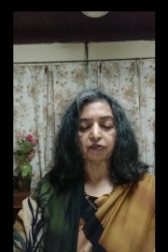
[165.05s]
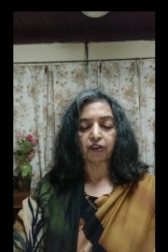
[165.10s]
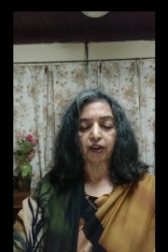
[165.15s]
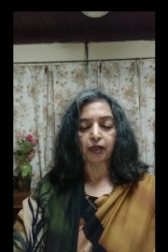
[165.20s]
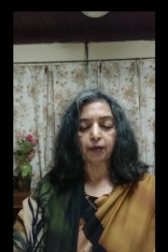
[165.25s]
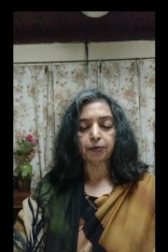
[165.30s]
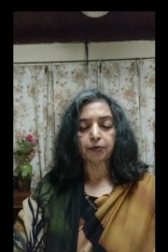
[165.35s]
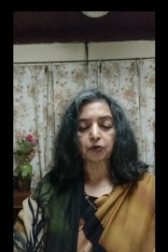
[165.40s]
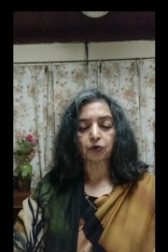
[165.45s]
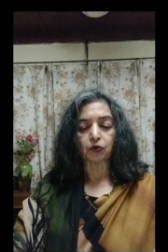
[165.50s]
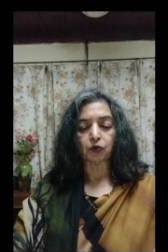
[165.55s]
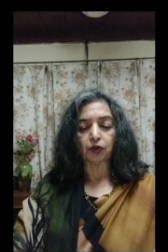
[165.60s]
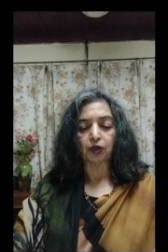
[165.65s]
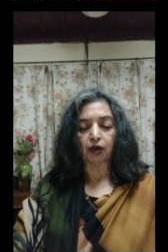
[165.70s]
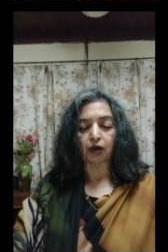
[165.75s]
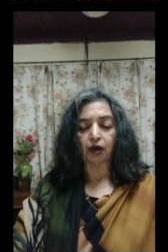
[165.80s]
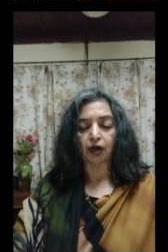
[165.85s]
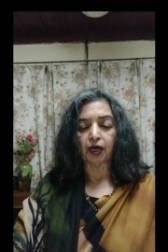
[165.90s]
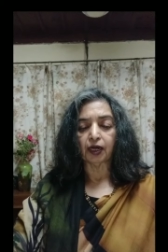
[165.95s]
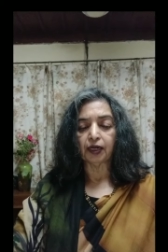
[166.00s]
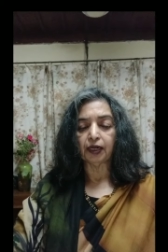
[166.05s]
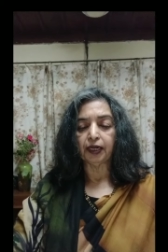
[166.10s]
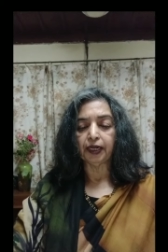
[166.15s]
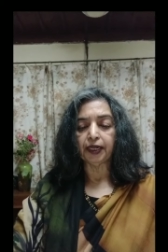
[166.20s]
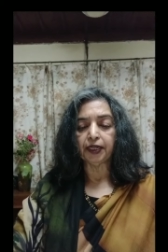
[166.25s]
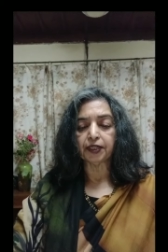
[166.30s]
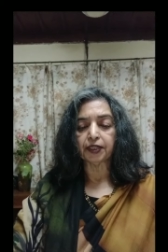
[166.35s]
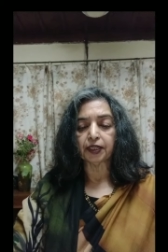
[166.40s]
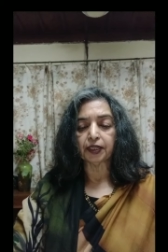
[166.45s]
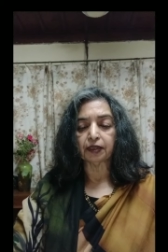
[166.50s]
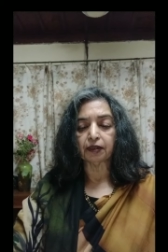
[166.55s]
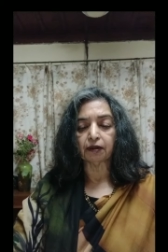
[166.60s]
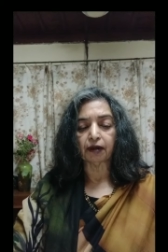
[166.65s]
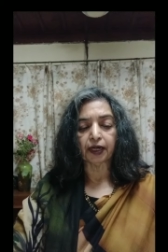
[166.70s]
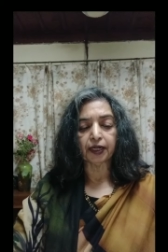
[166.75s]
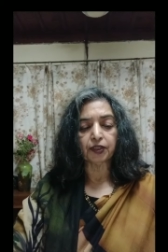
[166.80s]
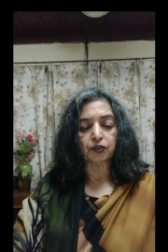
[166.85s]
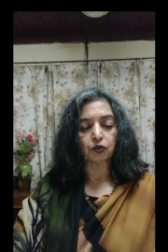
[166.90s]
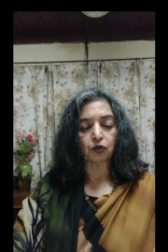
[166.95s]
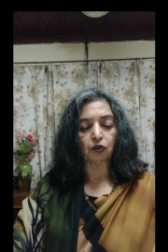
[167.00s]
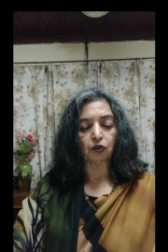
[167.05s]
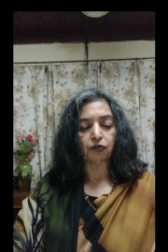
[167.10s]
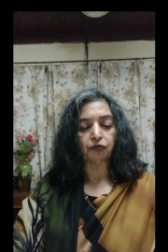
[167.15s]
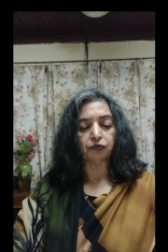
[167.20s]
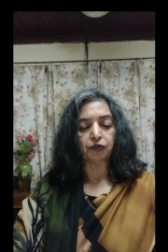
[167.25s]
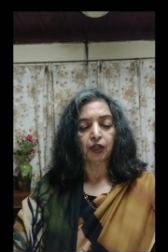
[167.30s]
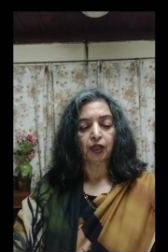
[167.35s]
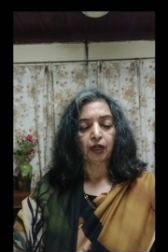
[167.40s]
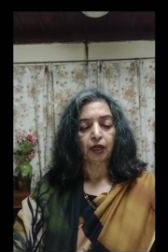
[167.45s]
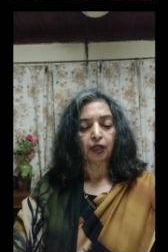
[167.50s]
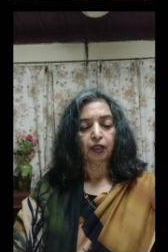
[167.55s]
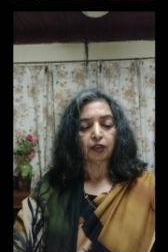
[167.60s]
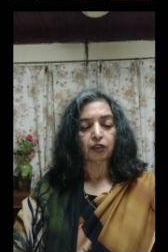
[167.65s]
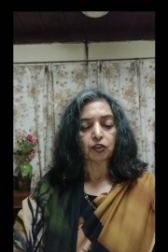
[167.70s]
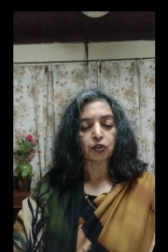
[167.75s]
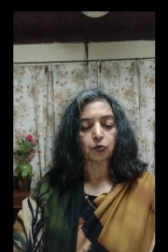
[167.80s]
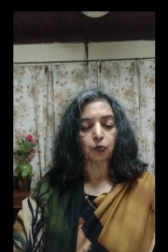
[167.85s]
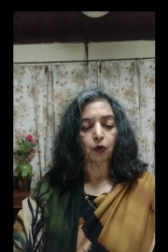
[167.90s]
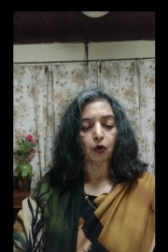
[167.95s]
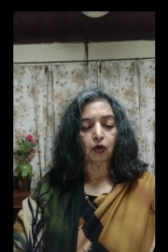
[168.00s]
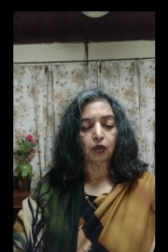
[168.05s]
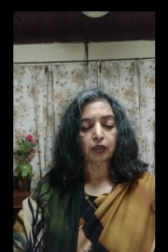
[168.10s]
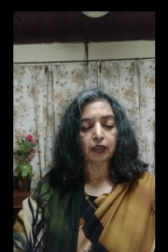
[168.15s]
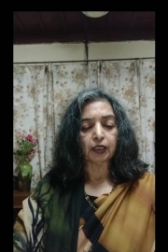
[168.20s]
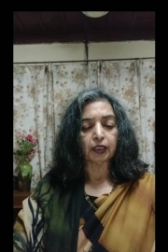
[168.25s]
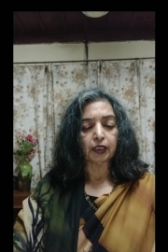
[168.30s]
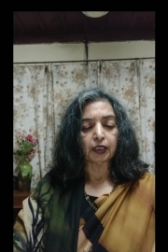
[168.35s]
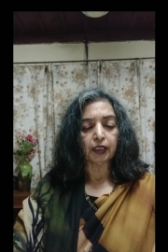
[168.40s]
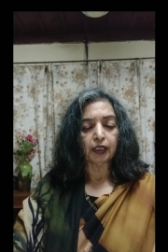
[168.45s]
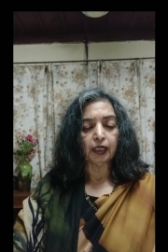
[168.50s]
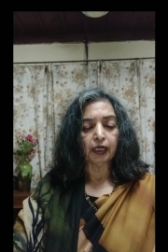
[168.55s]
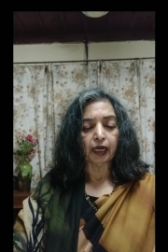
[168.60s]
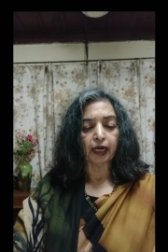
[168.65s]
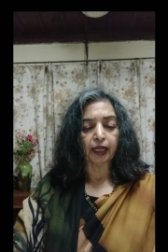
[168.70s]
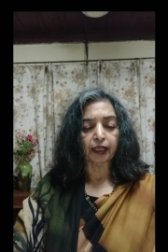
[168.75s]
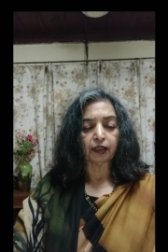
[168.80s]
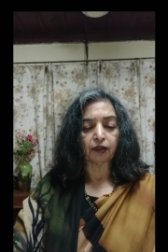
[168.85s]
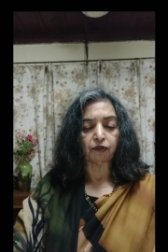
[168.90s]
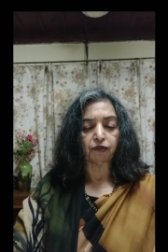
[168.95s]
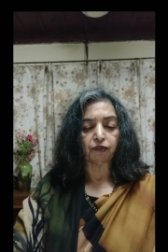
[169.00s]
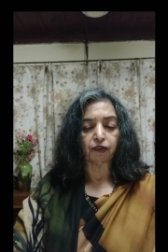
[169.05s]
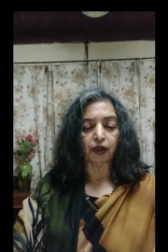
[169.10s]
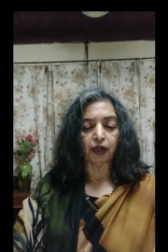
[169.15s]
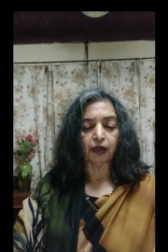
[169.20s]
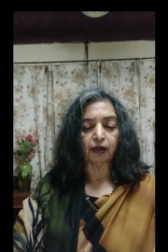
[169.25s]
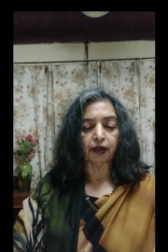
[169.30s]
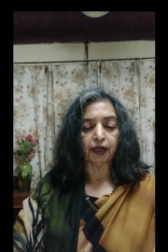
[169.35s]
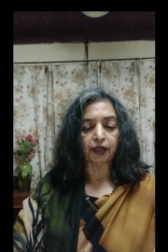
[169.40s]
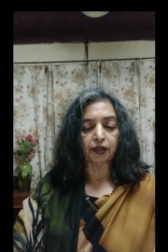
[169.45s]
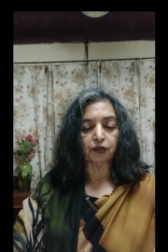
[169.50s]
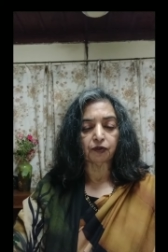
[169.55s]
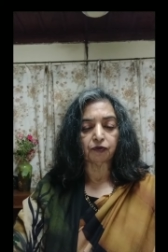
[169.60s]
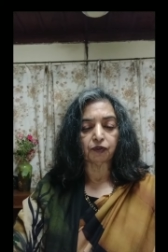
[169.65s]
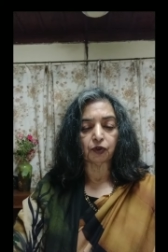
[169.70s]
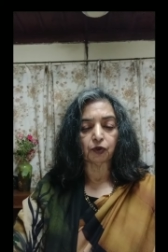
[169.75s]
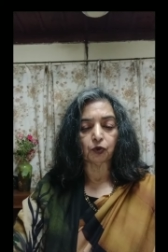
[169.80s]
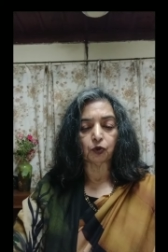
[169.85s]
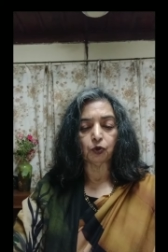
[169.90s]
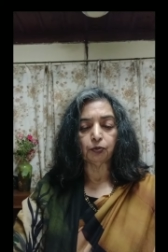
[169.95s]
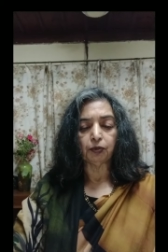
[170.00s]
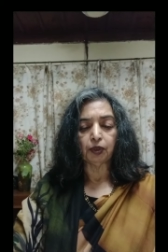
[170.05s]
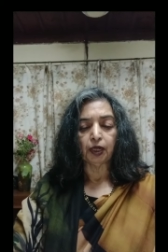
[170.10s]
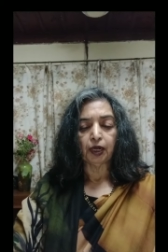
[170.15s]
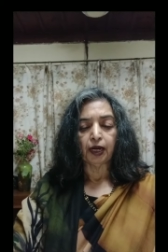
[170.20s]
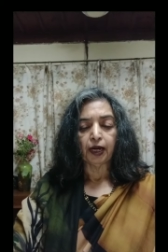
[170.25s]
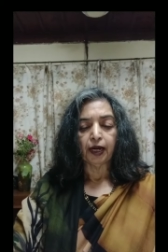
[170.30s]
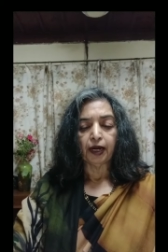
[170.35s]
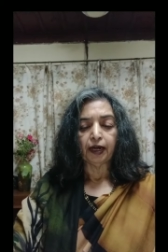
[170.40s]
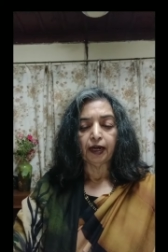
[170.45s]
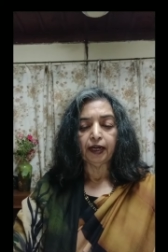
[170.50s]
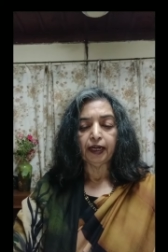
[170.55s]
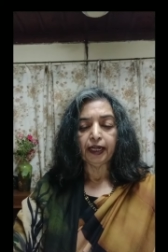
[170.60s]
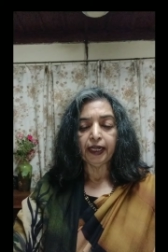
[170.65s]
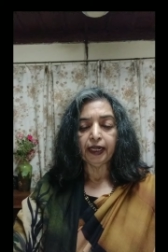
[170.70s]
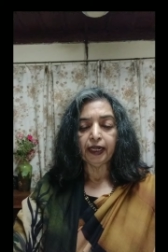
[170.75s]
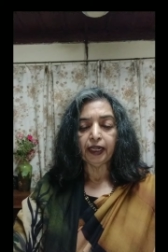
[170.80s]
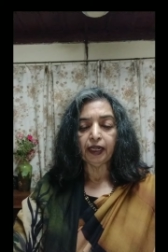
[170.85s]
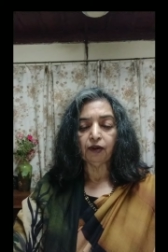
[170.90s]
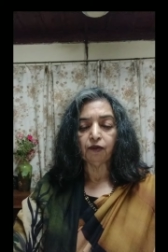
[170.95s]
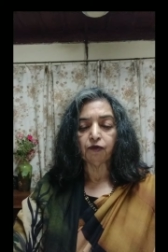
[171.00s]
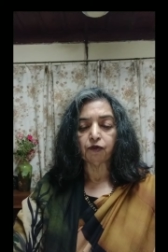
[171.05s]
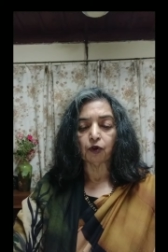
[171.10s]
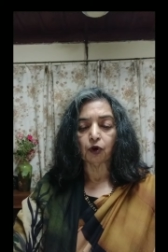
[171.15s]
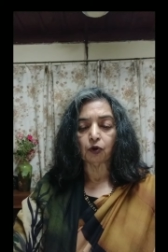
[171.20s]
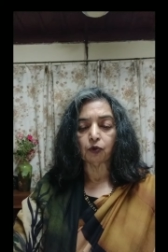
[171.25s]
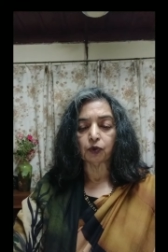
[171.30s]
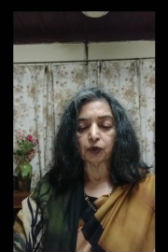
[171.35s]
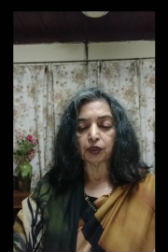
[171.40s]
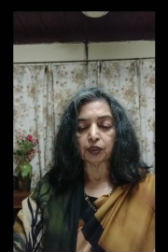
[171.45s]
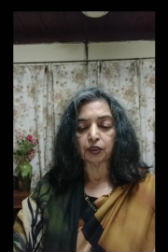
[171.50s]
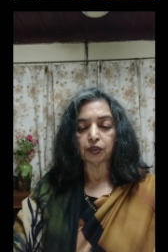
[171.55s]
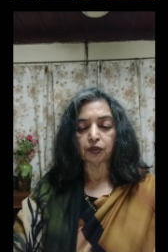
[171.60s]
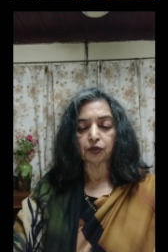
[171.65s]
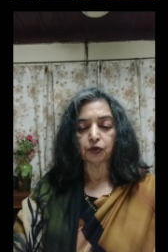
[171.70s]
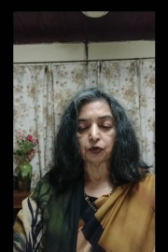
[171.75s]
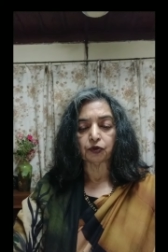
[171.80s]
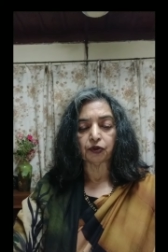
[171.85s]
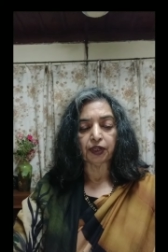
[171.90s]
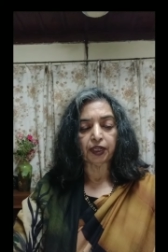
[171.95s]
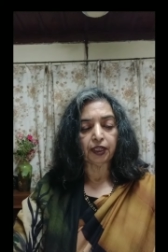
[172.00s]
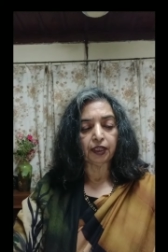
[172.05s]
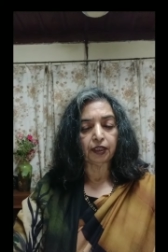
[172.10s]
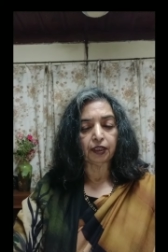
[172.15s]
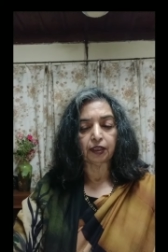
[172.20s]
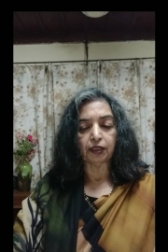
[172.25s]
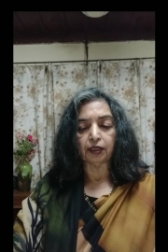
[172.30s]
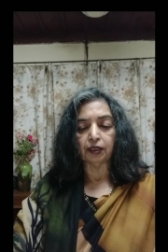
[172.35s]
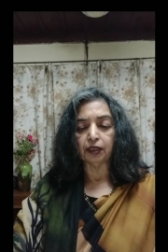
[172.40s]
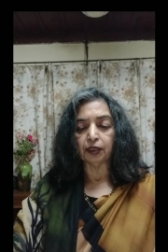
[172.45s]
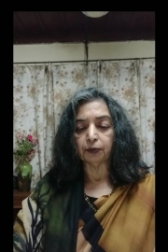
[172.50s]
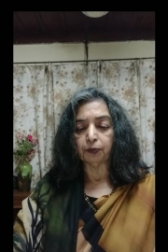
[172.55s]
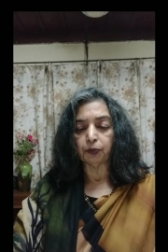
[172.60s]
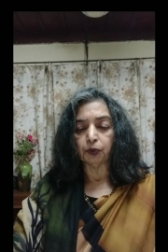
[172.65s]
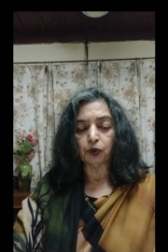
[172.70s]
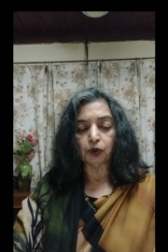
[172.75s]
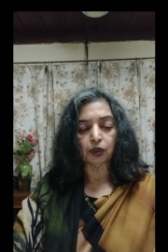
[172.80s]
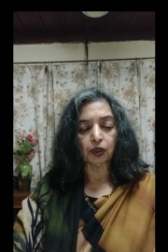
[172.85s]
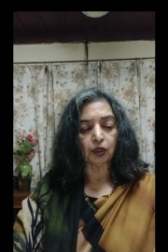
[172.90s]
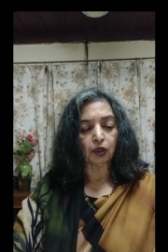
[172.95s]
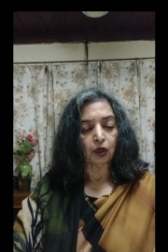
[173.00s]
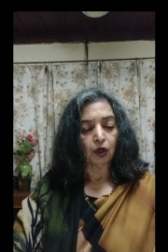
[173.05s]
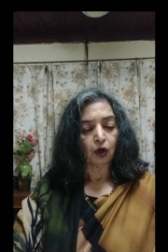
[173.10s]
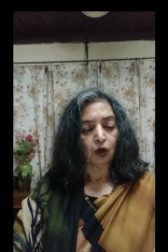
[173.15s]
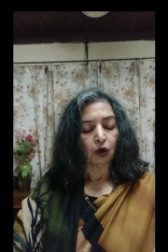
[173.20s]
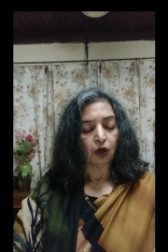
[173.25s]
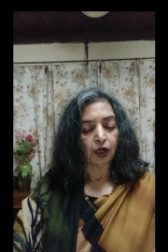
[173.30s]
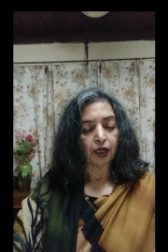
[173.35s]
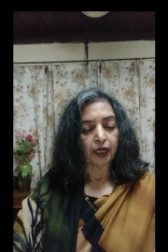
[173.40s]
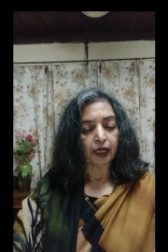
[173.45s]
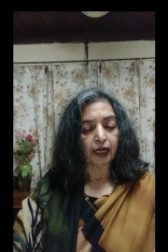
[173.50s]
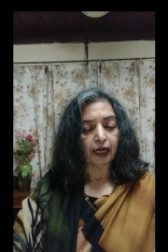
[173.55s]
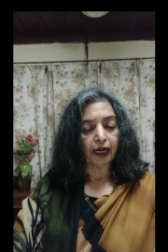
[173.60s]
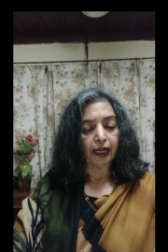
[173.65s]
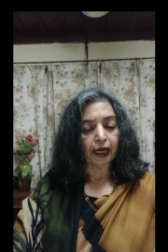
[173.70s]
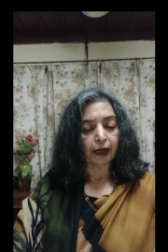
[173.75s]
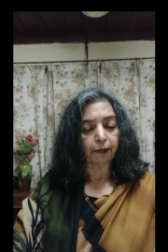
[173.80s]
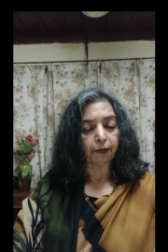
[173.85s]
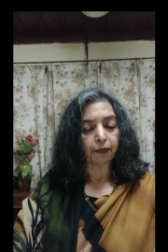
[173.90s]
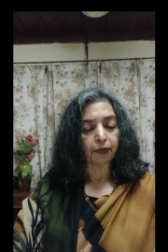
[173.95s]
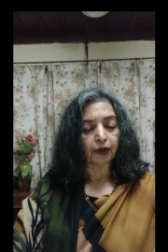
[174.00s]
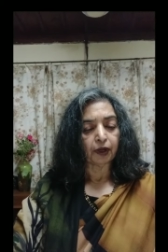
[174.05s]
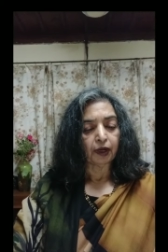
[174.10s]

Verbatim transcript: Phelps could hardly take her eyes off the small girl at the far end of the room, leaning forward to read the book on her lap